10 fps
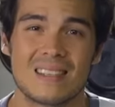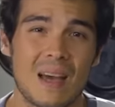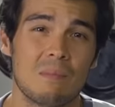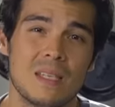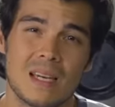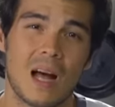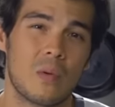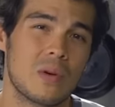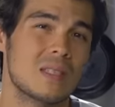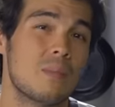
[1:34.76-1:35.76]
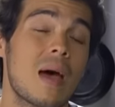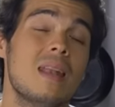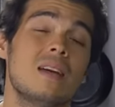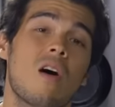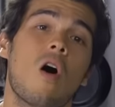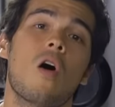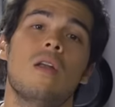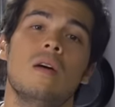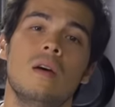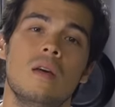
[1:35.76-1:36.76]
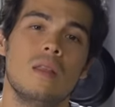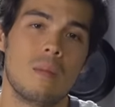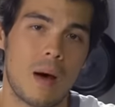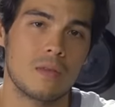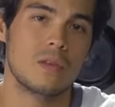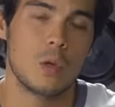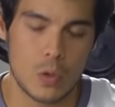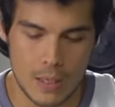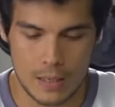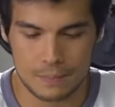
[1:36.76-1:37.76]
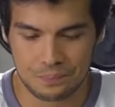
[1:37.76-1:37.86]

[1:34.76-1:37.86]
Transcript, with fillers: as empty calories depending on the amounts that you eat.